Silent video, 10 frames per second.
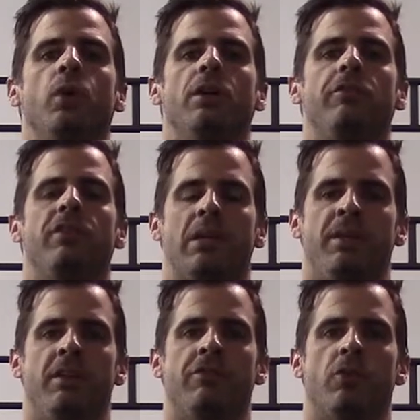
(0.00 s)
Wil
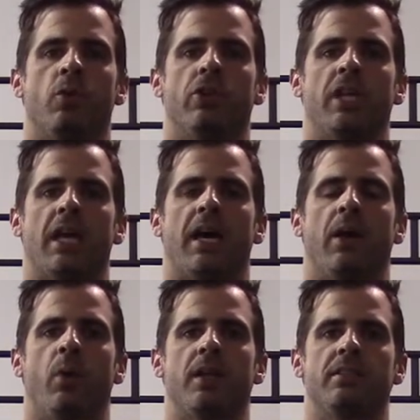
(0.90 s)
Fleming for the
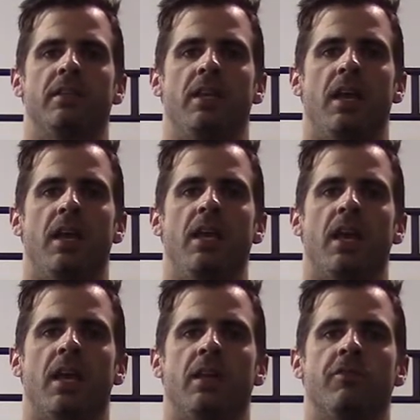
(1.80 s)
IYCA
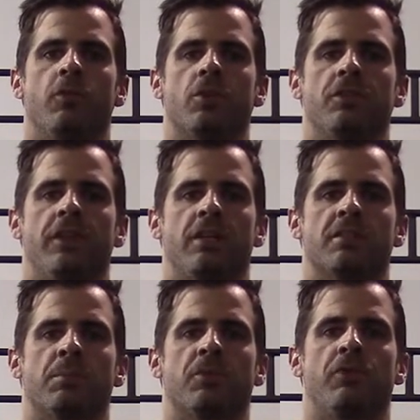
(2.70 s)
and Force
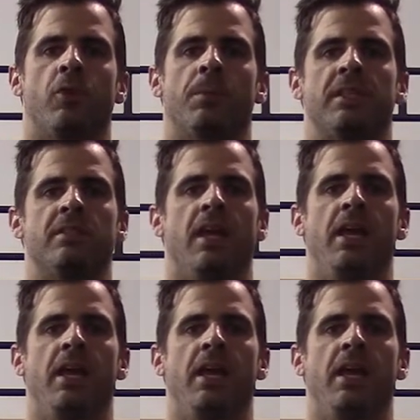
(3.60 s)
Fitness and Performance,